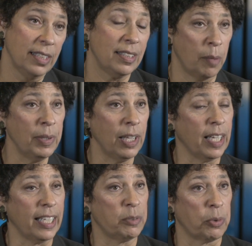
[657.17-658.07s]
Some of the
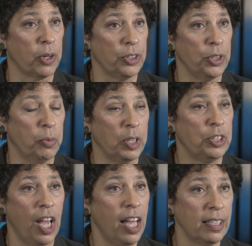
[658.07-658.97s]
links were to what
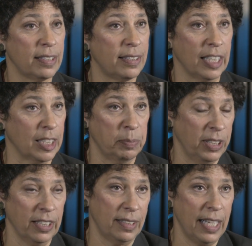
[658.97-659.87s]
jihadists
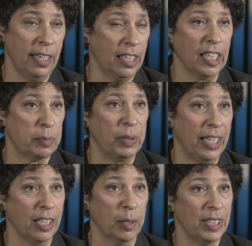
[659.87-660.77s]
you know, said in
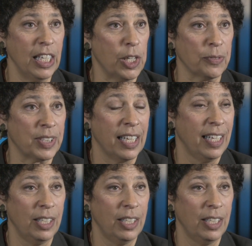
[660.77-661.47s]
explaining themselves.